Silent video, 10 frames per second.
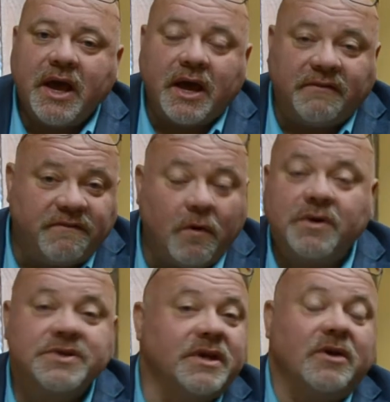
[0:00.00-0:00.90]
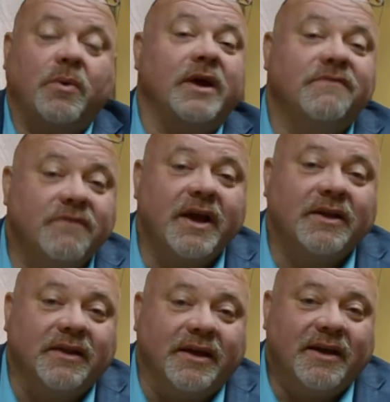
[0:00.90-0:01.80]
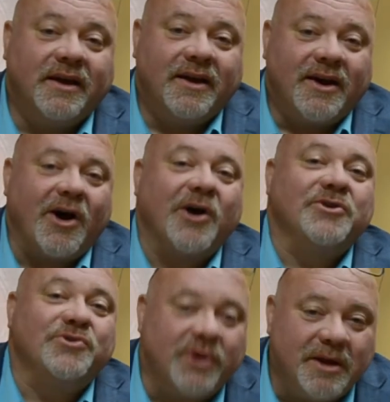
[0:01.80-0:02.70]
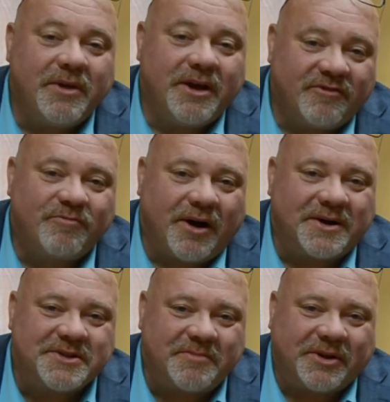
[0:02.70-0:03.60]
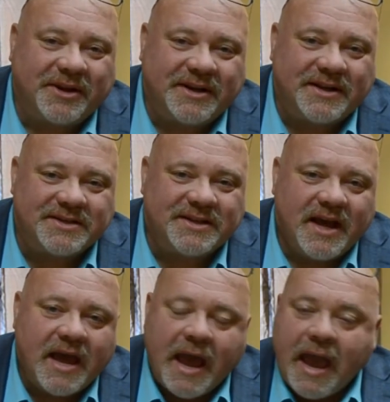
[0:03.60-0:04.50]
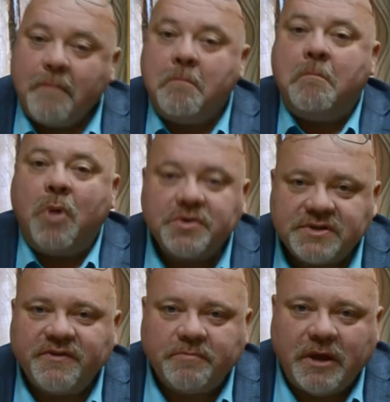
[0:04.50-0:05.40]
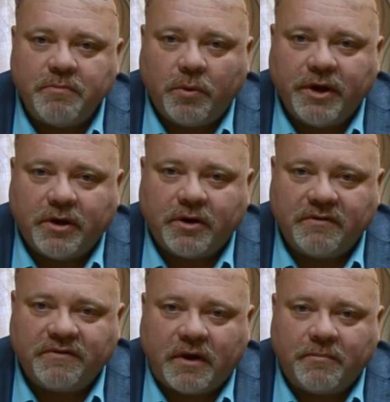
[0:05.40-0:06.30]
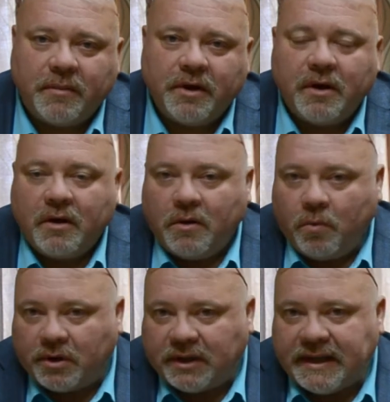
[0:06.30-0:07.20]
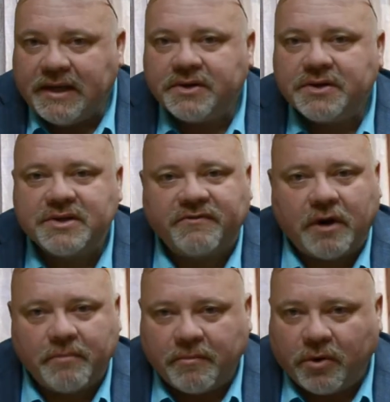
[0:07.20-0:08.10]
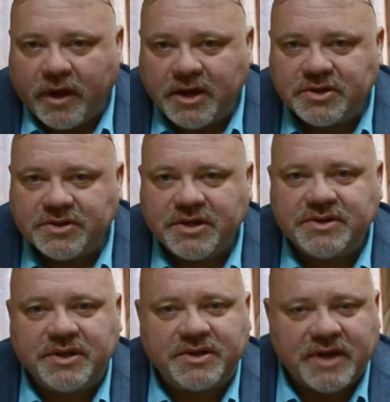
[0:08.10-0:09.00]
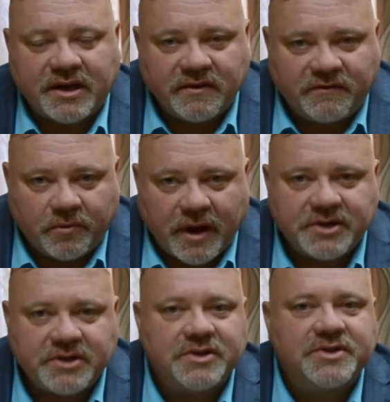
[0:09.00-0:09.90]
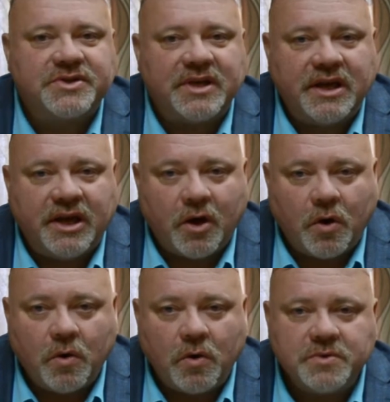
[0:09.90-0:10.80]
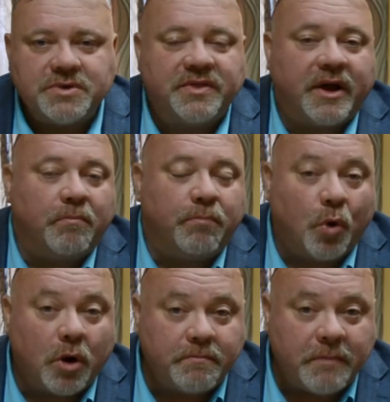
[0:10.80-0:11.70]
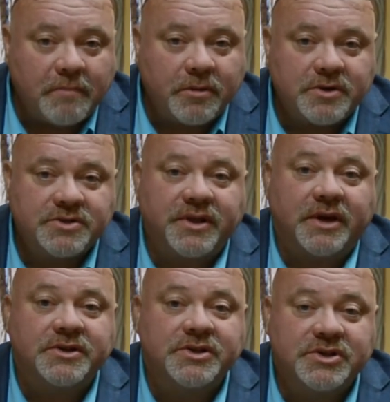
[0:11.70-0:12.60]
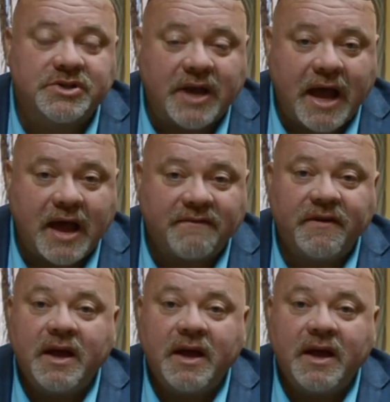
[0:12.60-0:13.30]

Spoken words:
and focusing, quite frankly, our dreaming of possibilities. Most of the people we heard from were leaders of our member agencies, executive directors, CEOs, their board members, their staff,